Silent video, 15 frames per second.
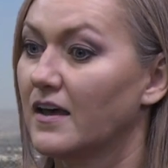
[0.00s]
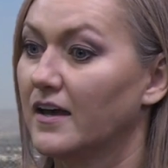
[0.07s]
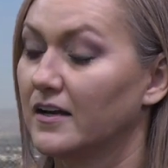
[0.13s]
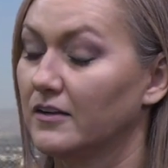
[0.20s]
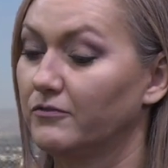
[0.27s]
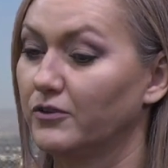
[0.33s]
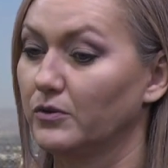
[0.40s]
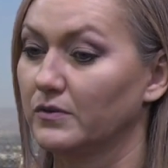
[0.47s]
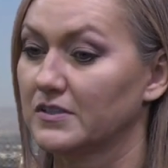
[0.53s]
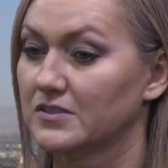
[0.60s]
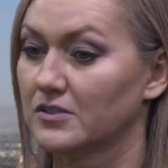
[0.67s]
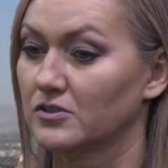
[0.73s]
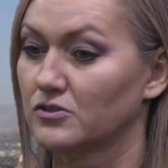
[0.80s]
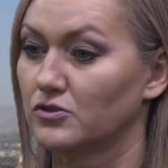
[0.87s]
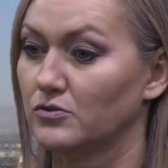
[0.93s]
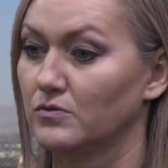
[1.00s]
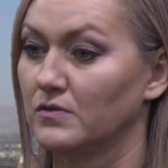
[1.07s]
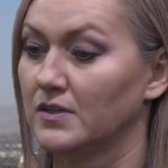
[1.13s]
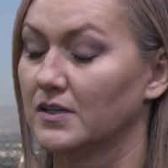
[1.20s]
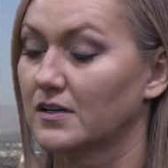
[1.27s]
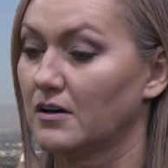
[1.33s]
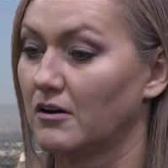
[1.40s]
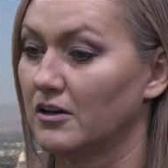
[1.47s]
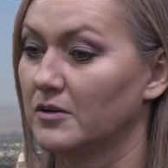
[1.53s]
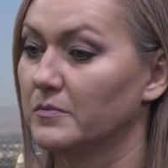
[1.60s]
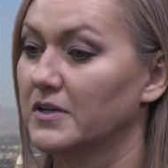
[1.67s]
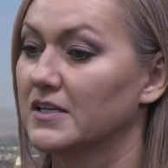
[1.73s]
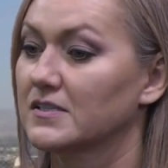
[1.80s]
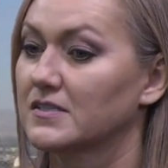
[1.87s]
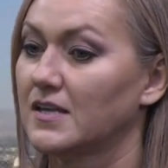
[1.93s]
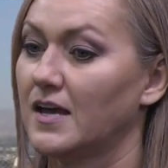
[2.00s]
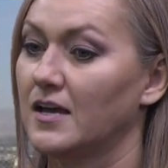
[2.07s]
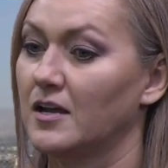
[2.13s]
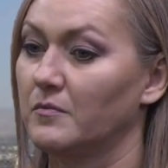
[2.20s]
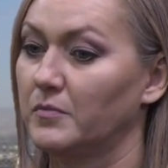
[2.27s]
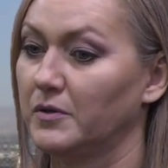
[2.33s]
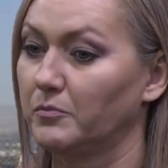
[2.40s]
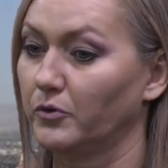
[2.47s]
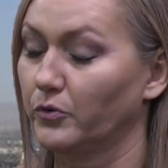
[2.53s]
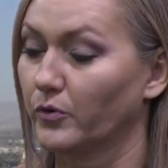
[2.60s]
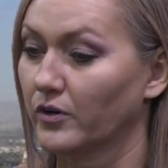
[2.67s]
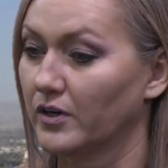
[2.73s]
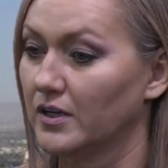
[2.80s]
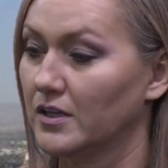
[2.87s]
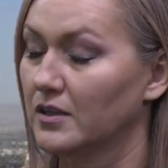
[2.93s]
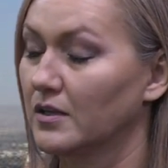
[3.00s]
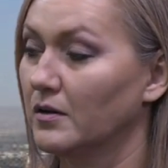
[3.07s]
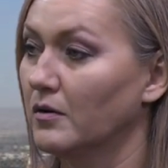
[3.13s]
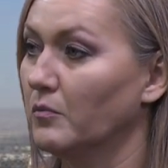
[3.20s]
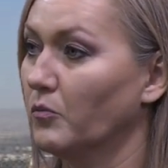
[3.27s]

And if you listen to the economists and people who are in the